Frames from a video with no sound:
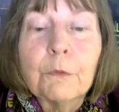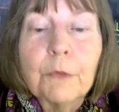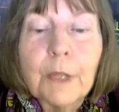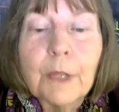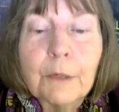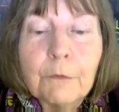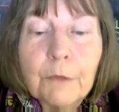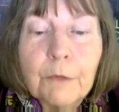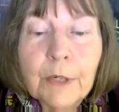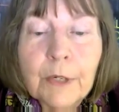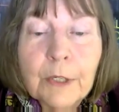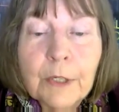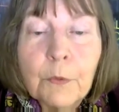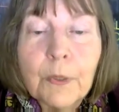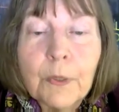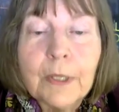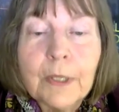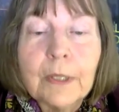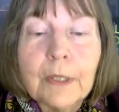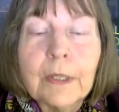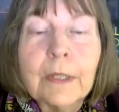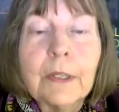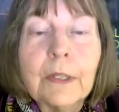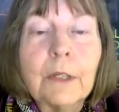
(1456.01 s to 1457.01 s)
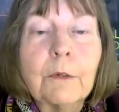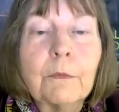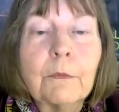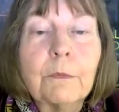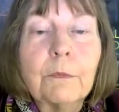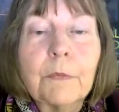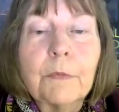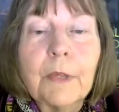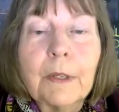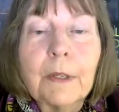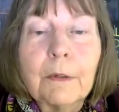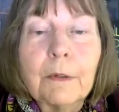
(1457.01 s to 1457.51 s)
They read quickly.
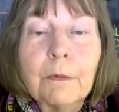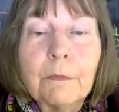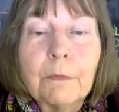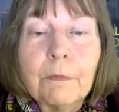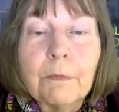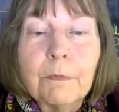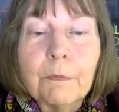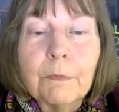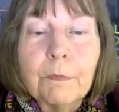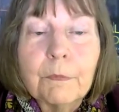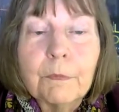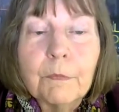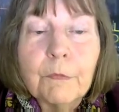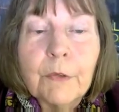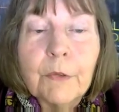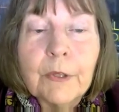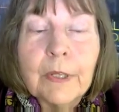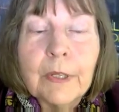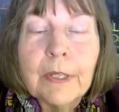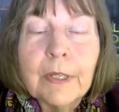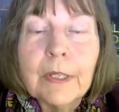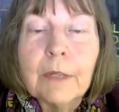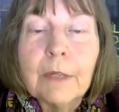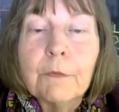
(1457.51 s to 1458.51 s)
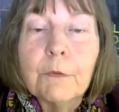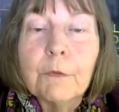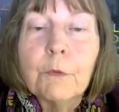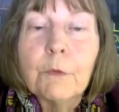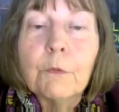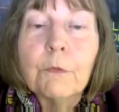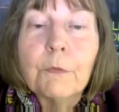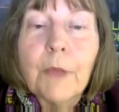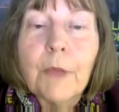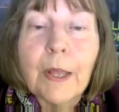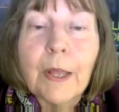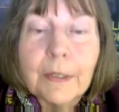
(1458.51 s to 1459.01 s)
They really give
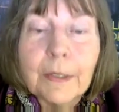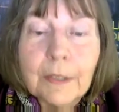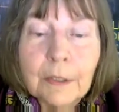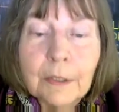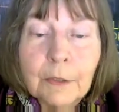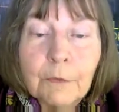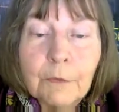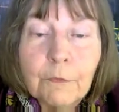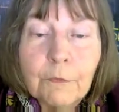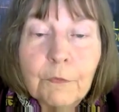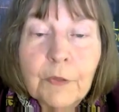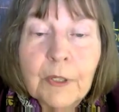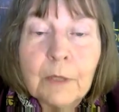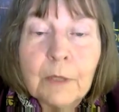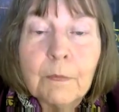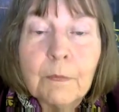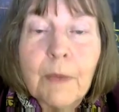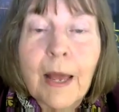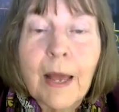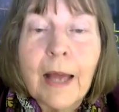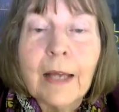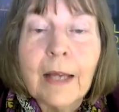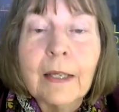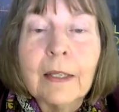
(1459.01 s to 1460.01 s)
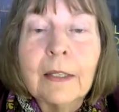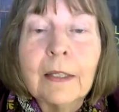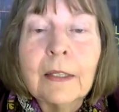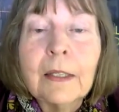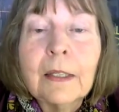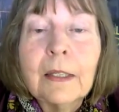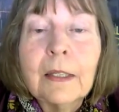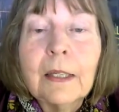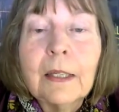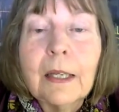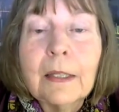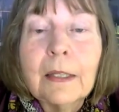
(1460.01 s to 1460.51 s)
you excellent feedback,
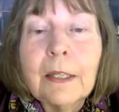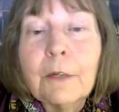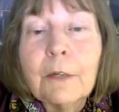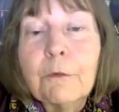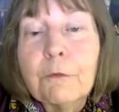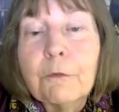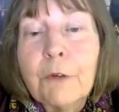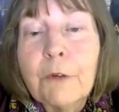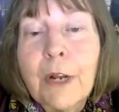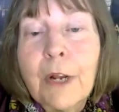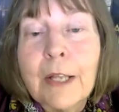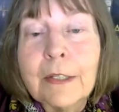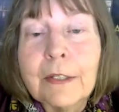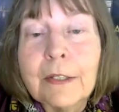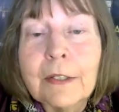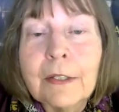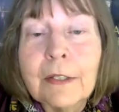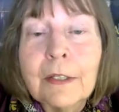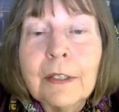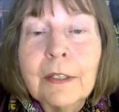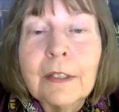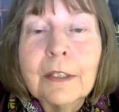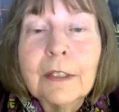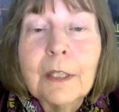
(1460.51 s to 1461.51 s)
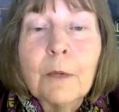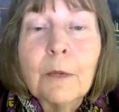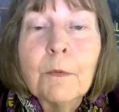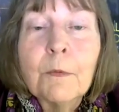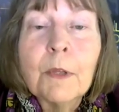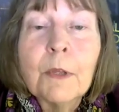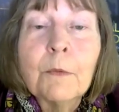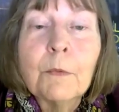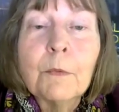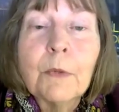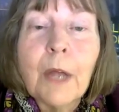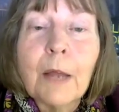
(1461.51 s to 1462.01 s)
and they're friends. Some
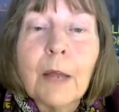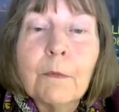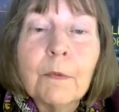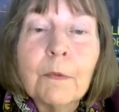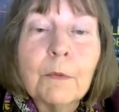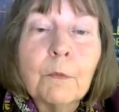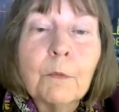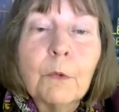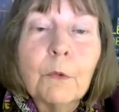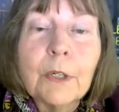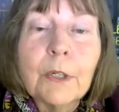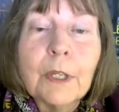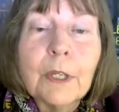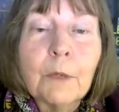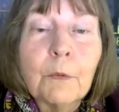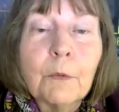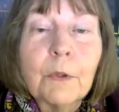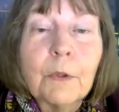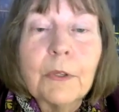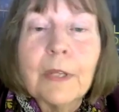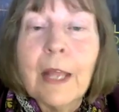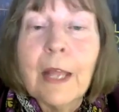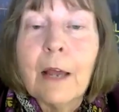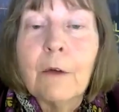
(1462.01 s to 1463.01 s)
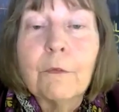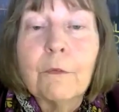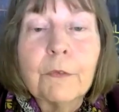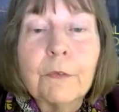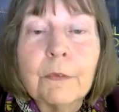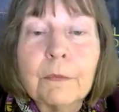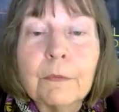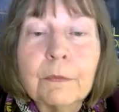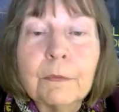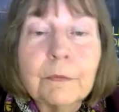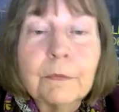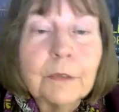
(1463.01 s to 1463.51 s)
of them I've been working with now
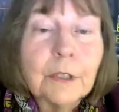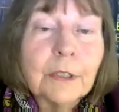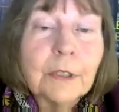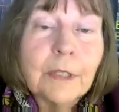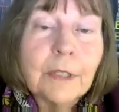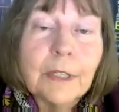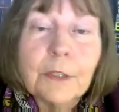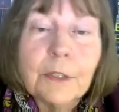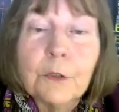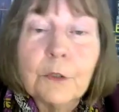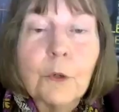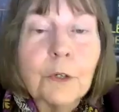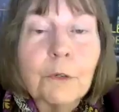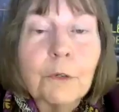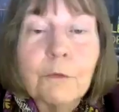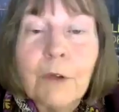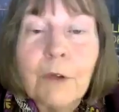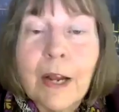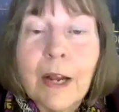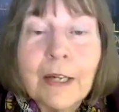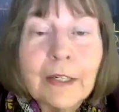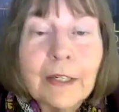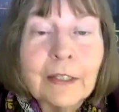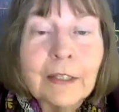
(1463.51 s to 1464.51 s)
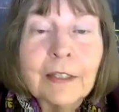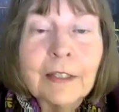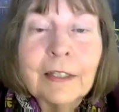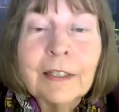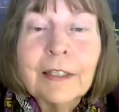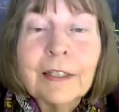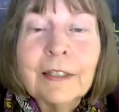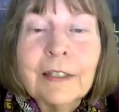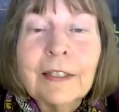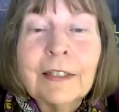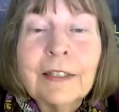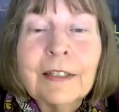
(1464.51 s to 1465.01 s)
since I started writing.
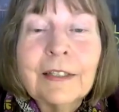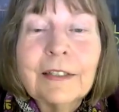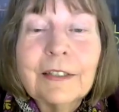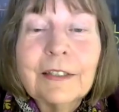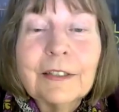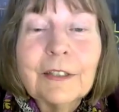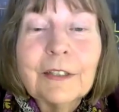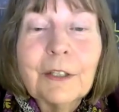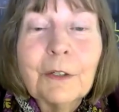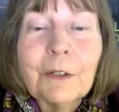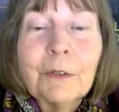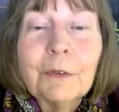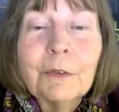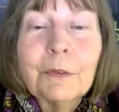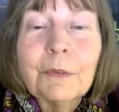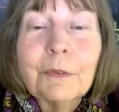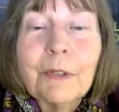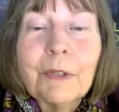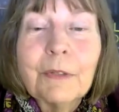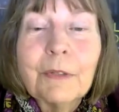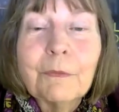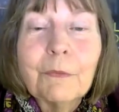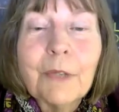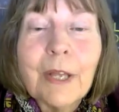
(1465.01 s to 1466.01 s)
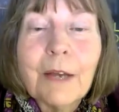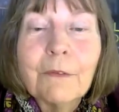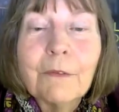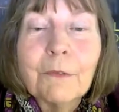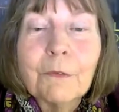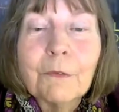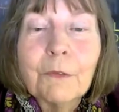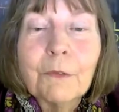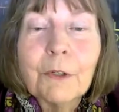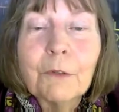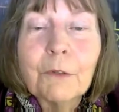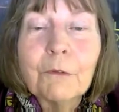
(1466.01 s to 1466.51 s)
So we have
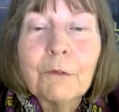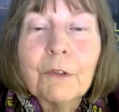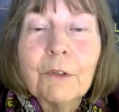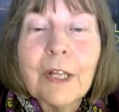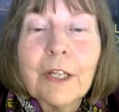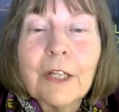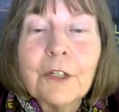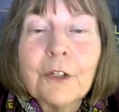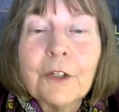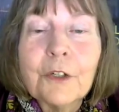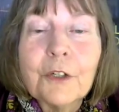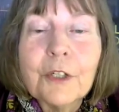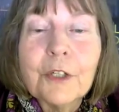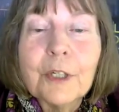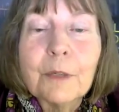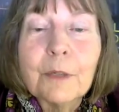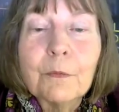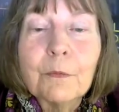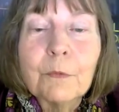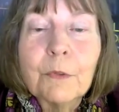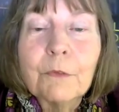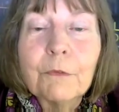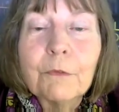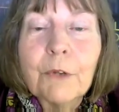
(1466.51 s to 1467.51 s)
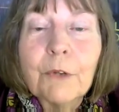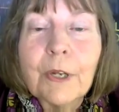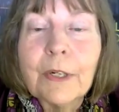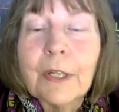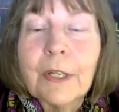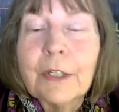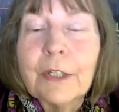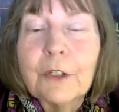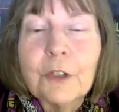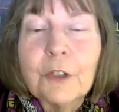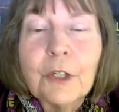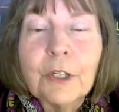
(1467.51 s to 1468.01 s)
a real relationship. We've
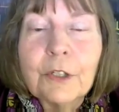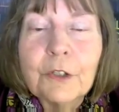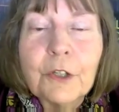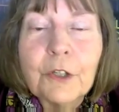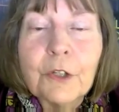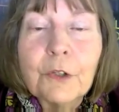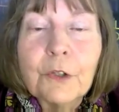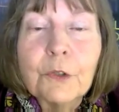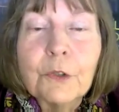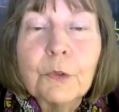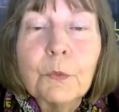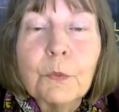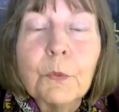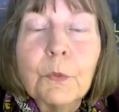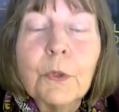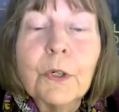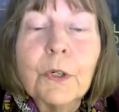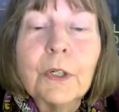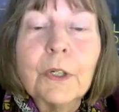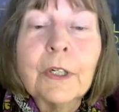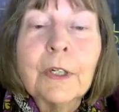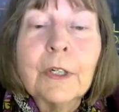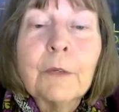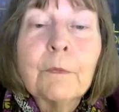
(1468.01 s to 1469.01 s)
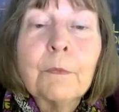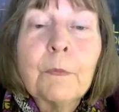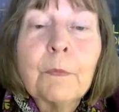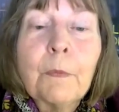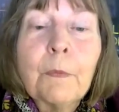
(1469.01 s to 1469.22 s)
read each other's work.